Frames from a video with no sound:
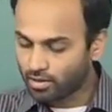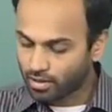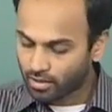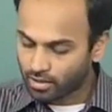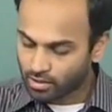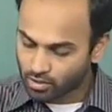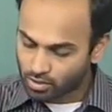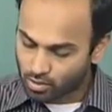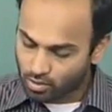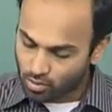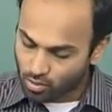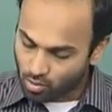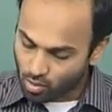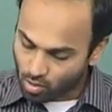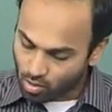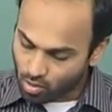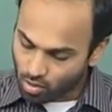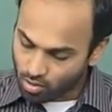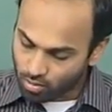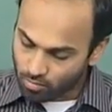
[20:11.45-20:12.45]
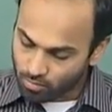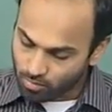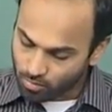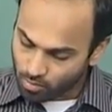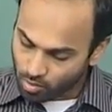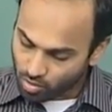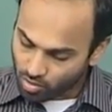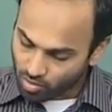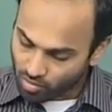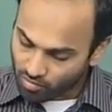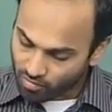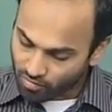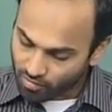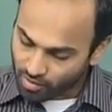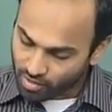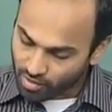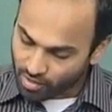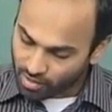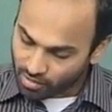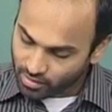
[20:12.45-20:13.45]
that is norm of
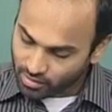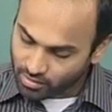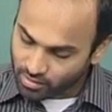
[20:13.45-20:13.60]
h